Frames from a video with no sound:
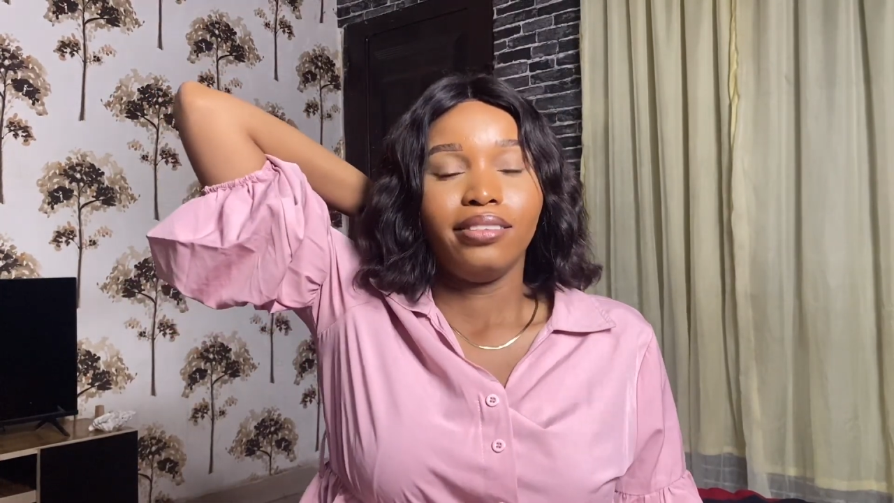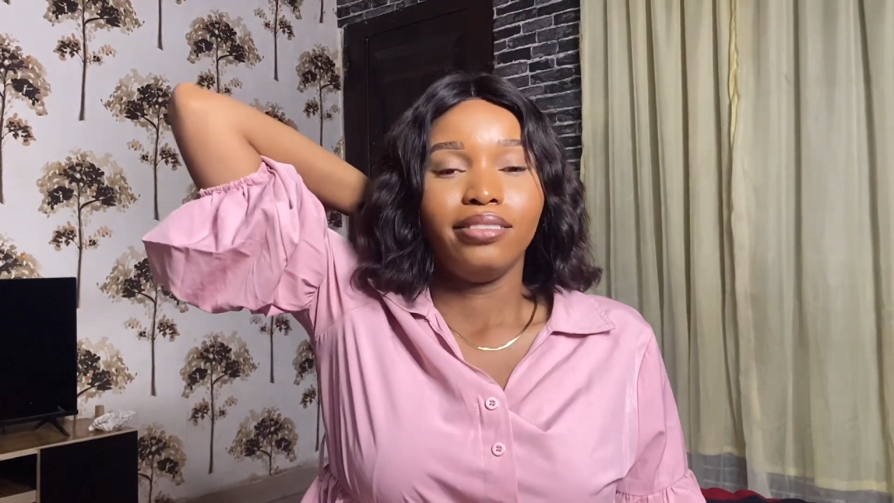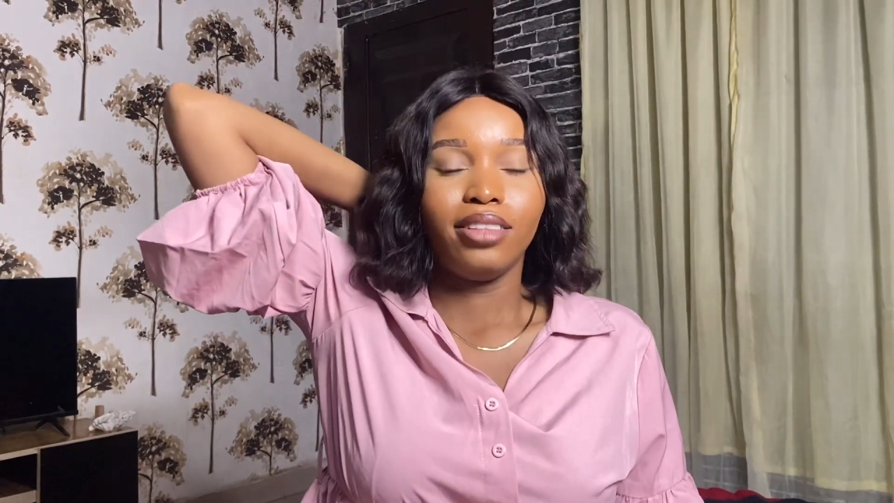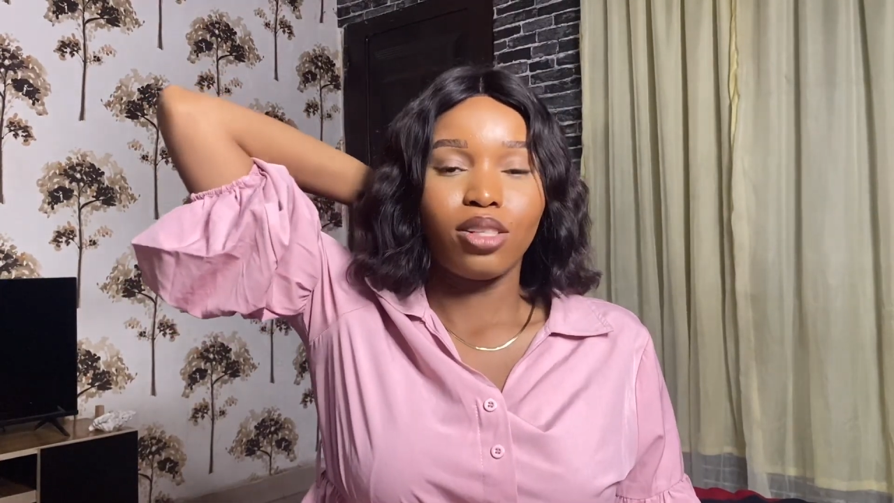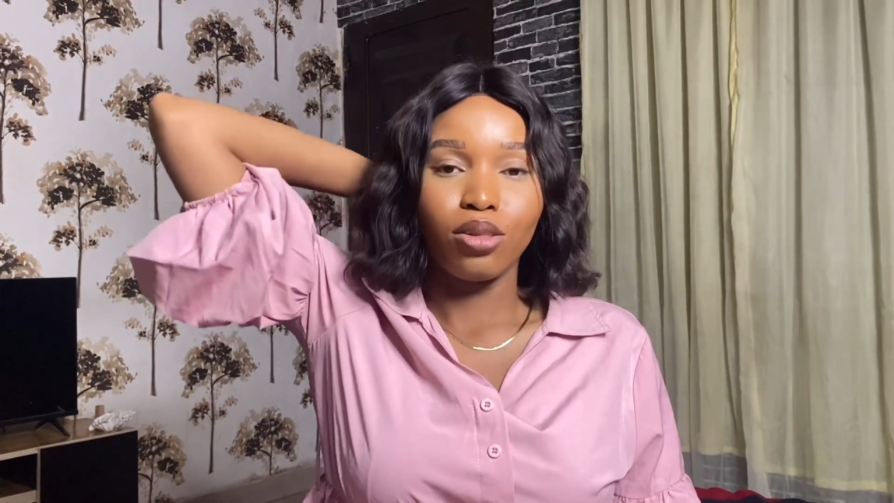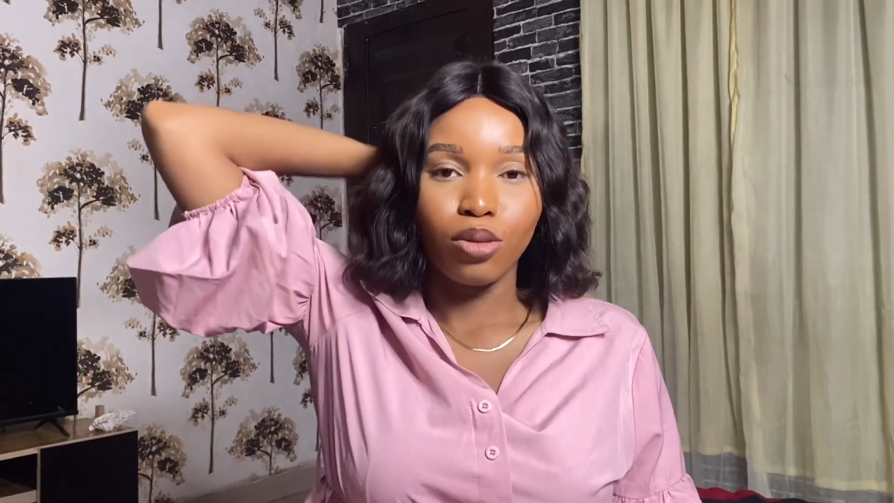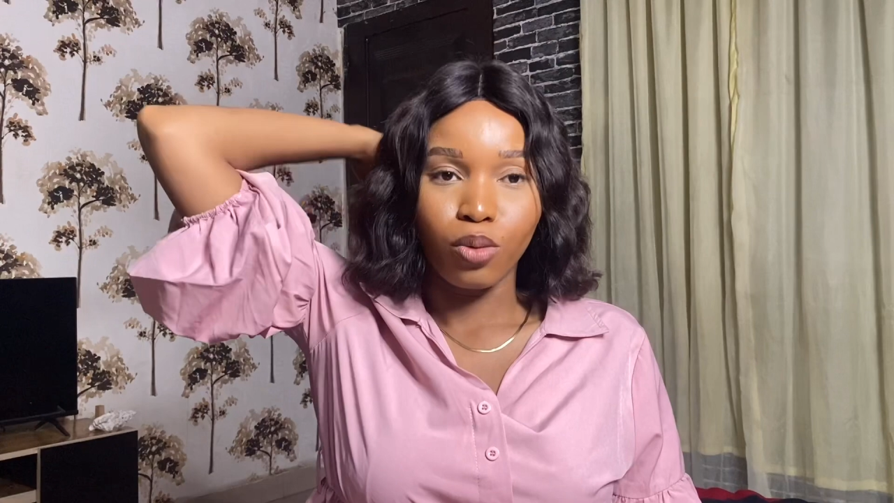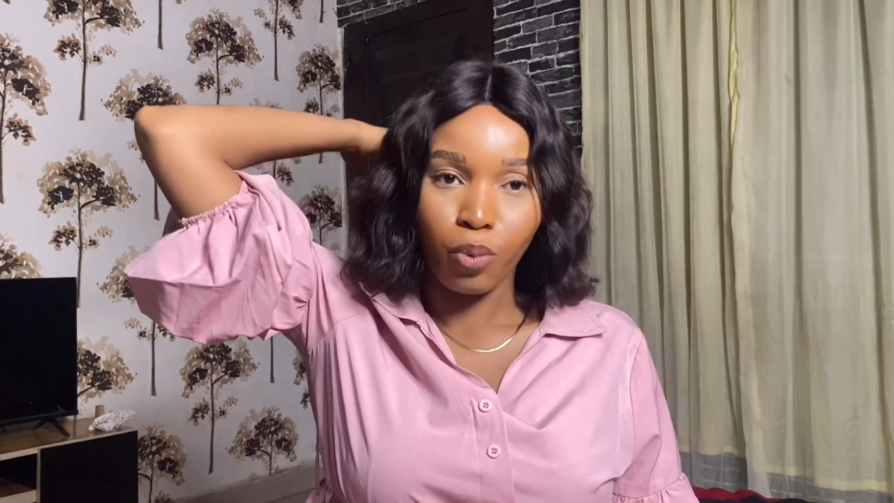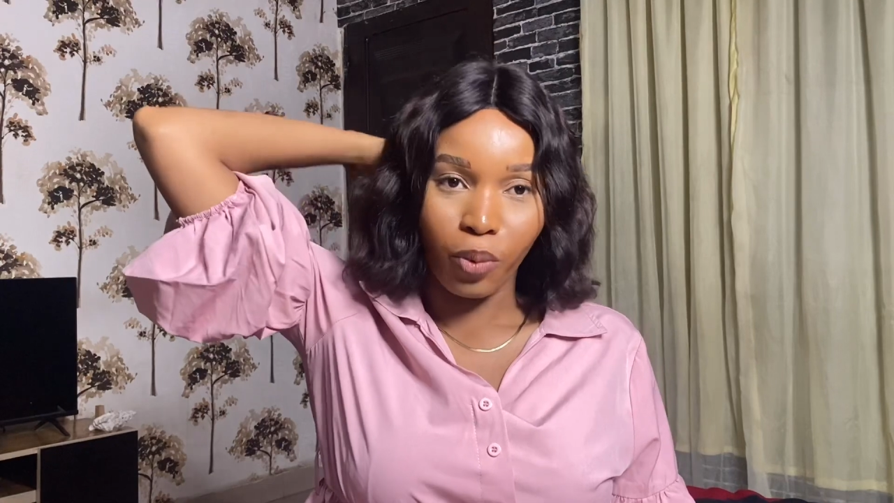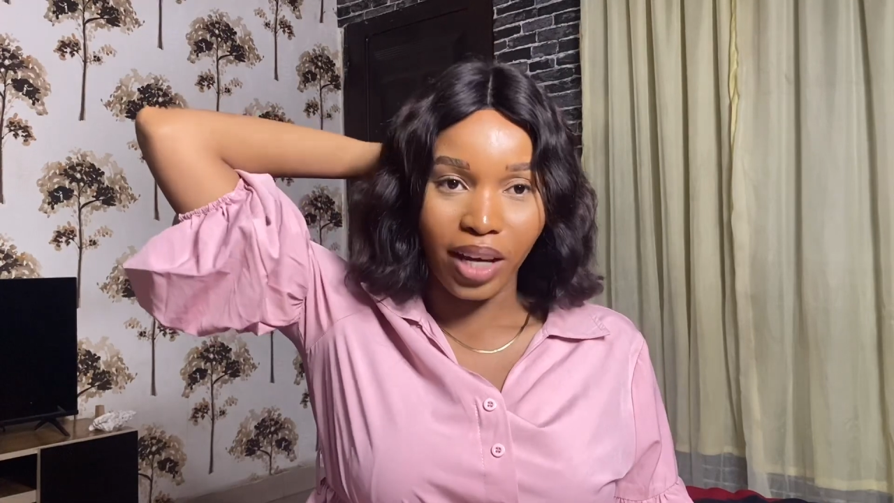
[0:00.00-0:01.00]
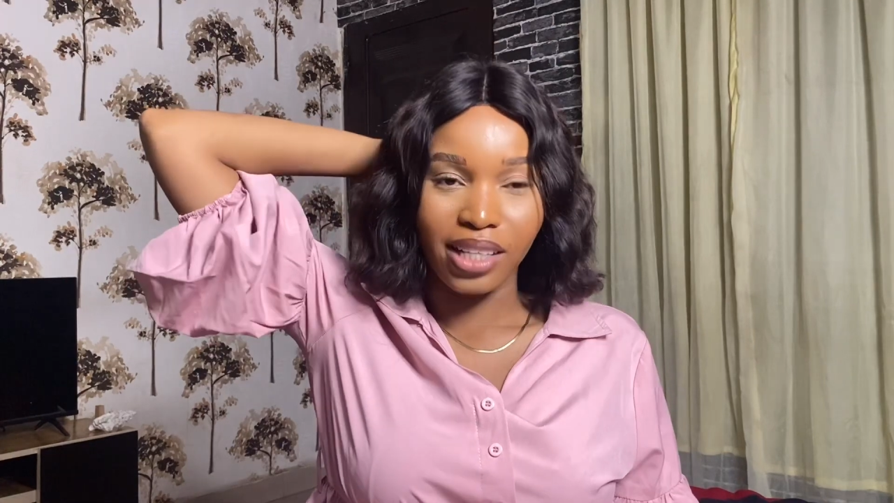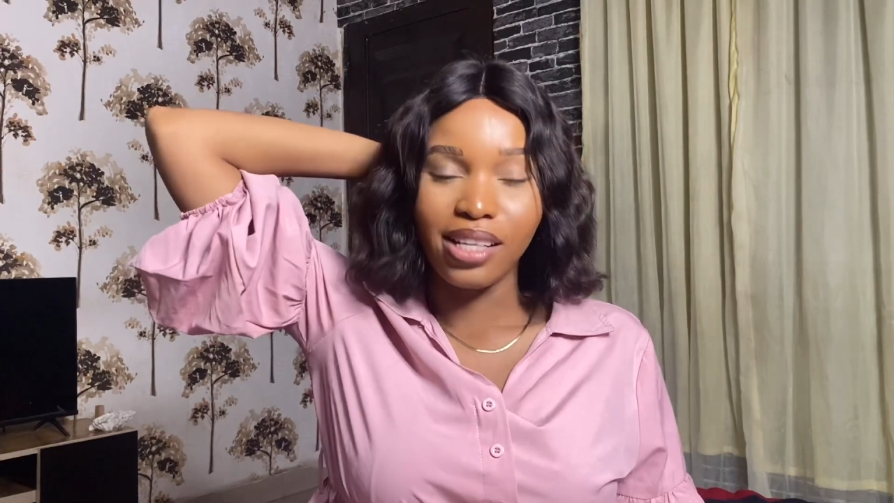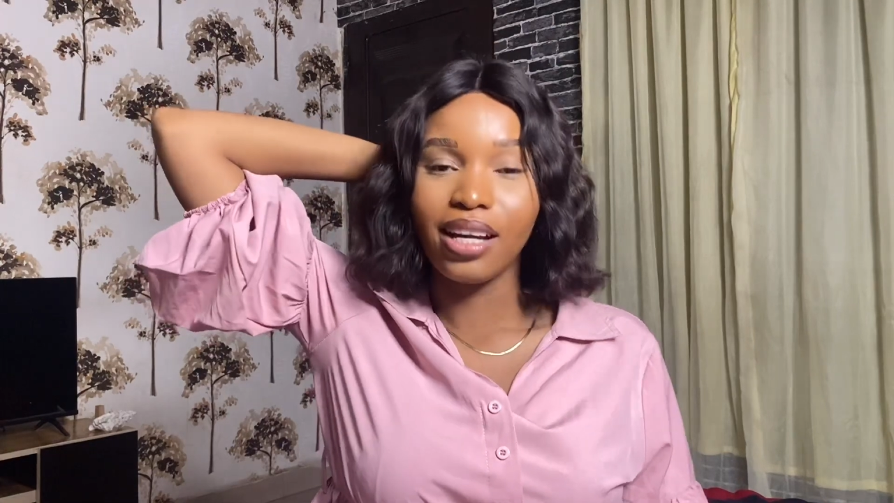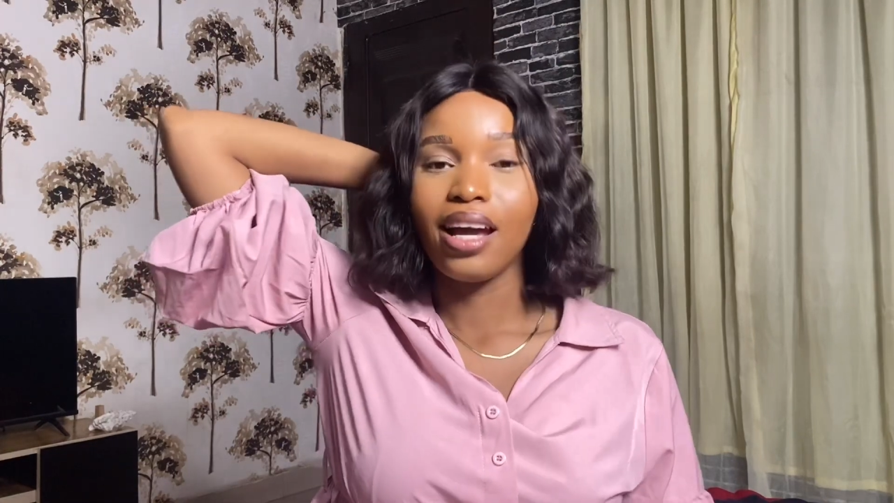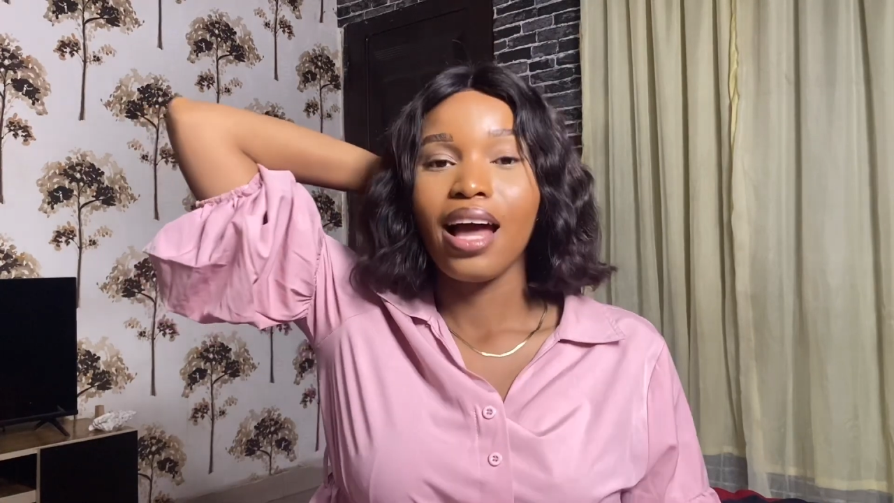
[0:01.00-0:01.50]
doesn't look weird
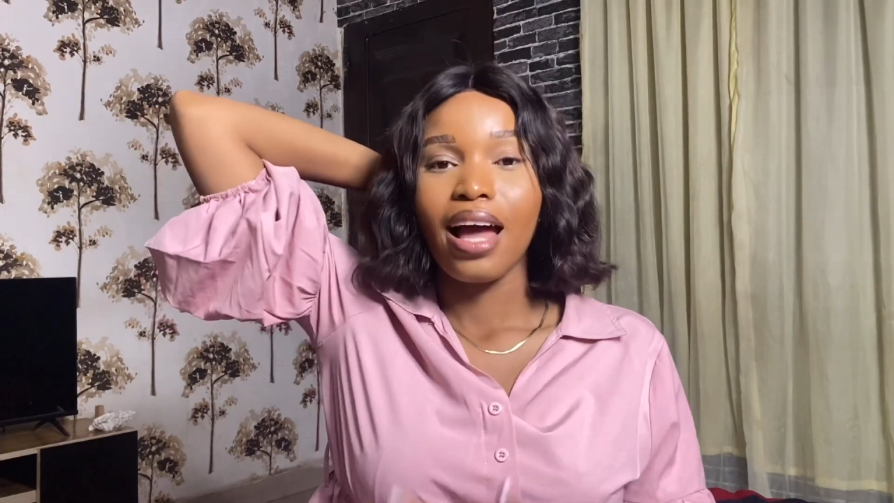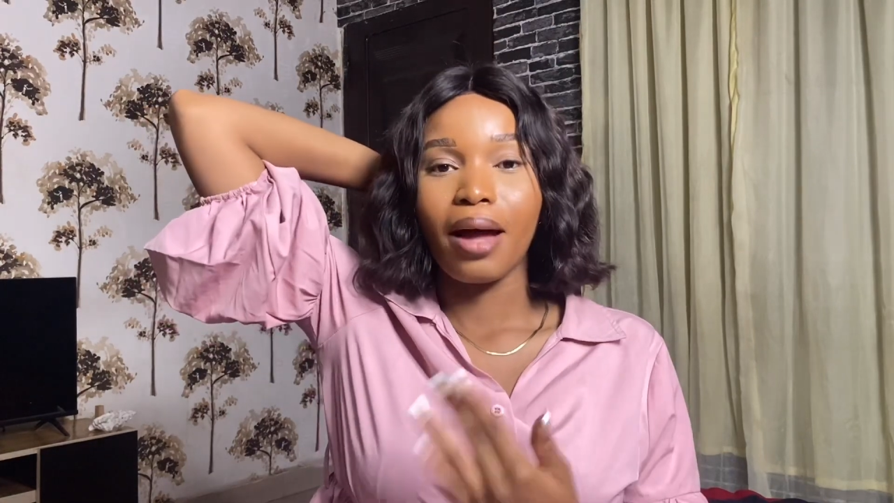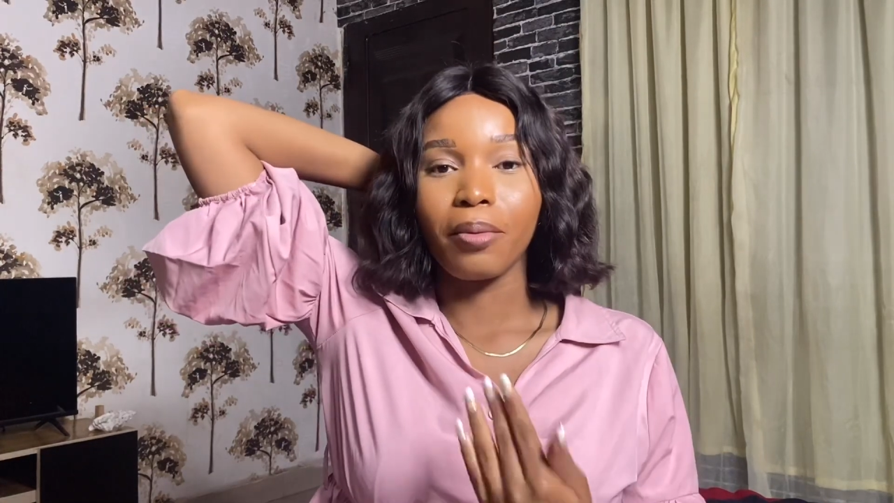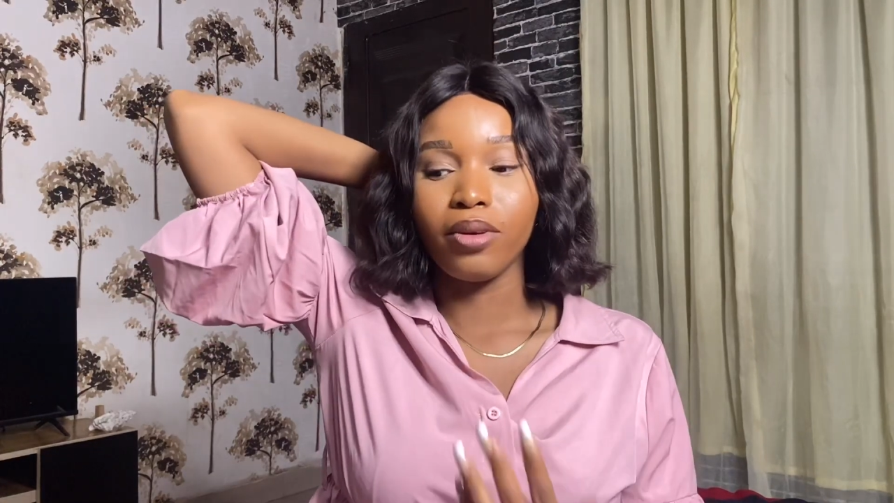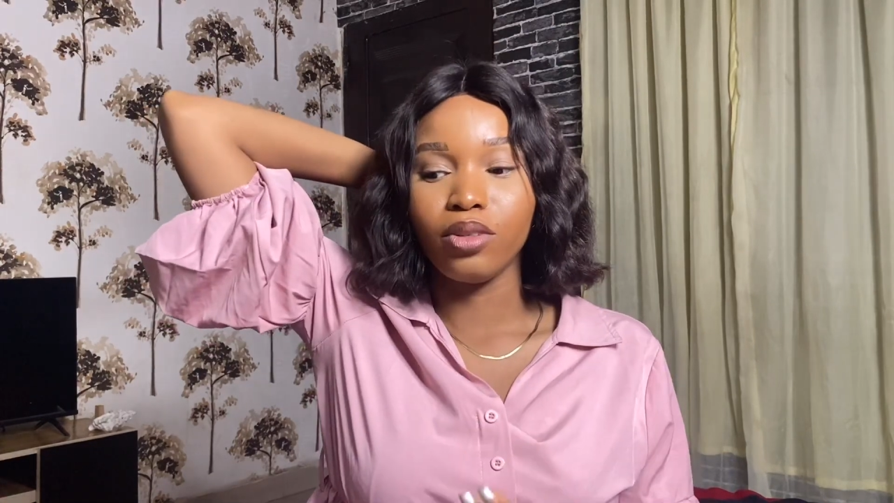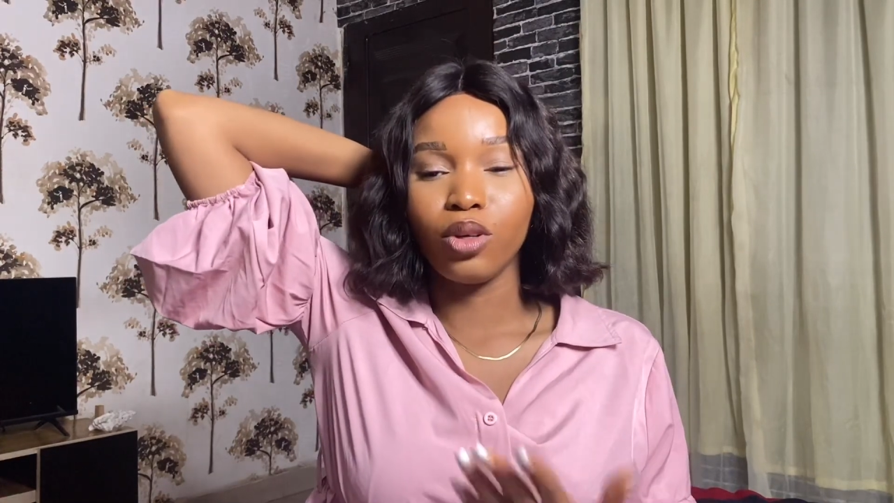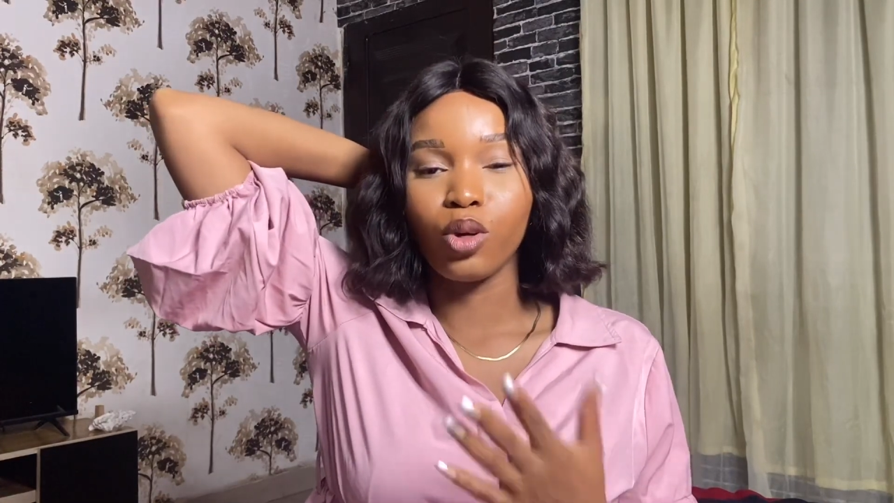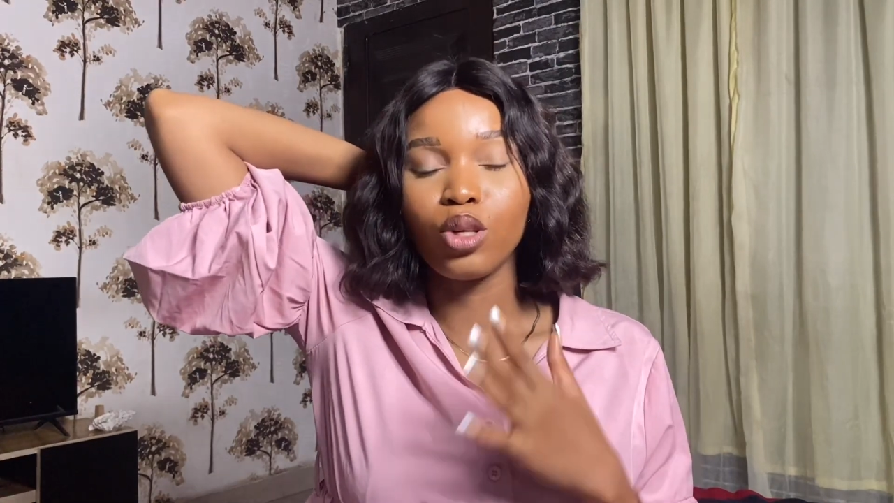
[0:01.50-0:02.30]
you're